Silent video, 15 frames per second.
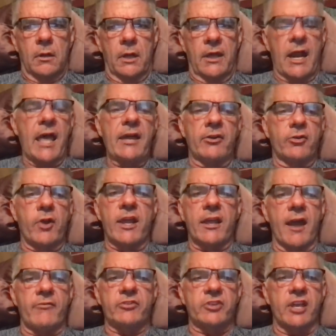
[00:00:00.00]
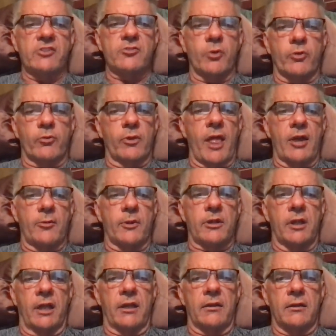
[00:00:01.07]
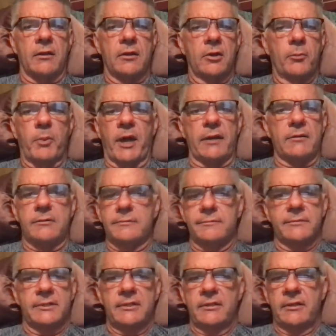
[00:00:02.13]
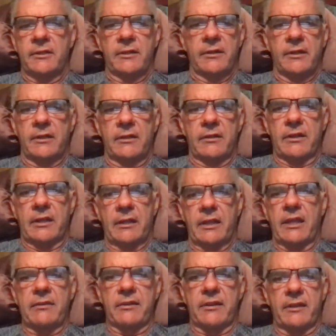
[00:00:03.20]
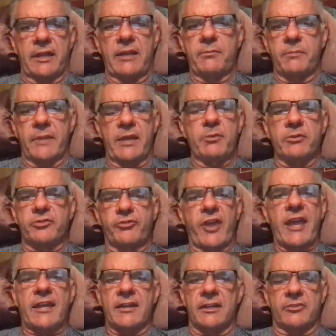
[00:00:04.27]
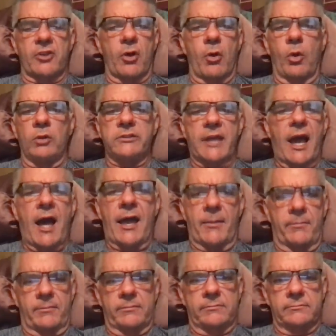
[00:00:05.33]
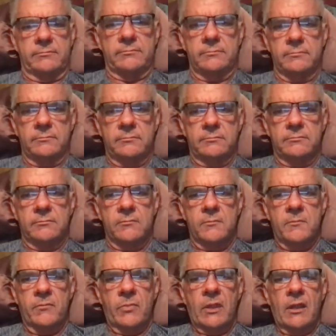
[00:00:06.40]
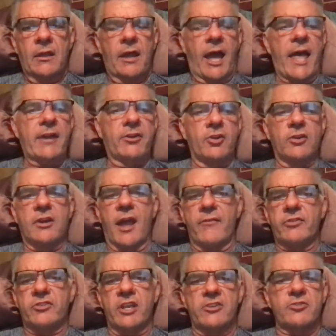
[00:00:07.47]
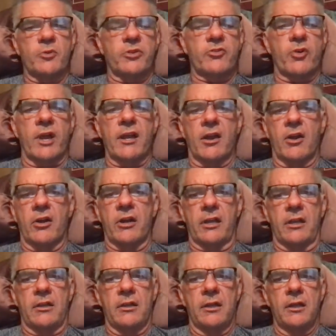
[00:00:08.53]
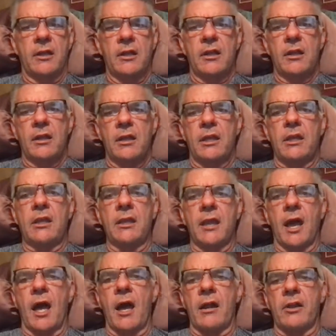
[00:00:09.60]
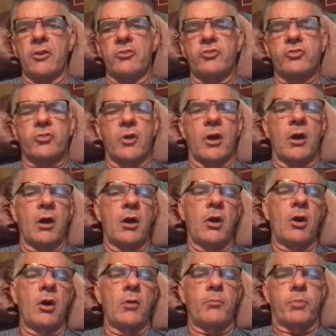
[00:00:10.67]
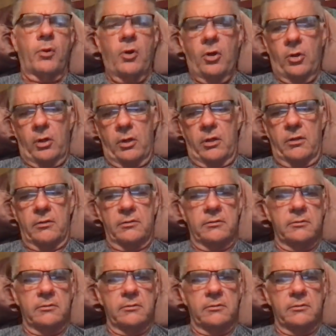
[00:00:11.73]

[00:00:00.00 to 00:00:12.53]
and I had great conversations with Rolando McClain, but he was faking it the whole time. I had good conversations with Greg Hardy. He got in trouble.